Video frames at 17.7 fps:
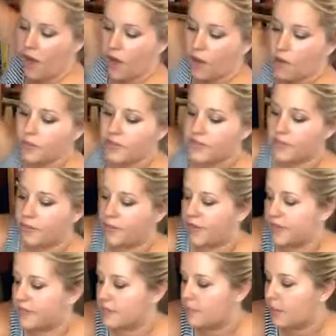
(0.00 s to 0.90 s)
O is
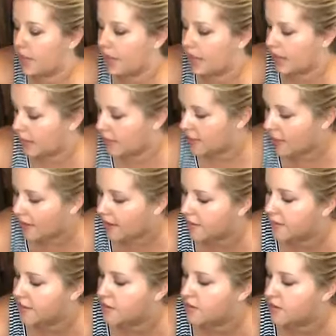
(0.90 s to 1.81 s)
going to be like a
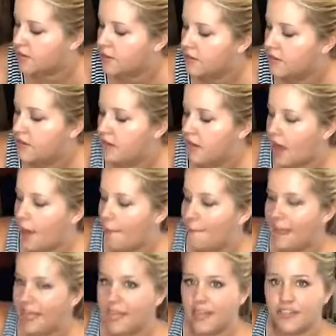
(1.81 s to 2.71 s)

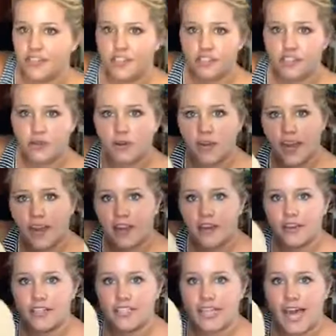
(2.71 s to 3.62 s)
miniature door
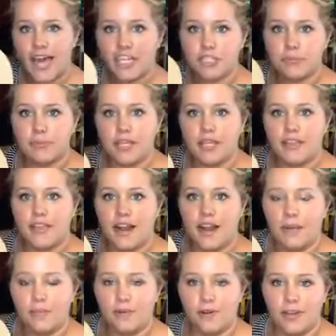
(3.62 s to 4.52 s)
hanger attachment that
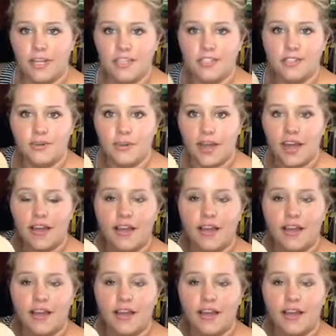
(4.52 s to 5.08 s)
I'm going to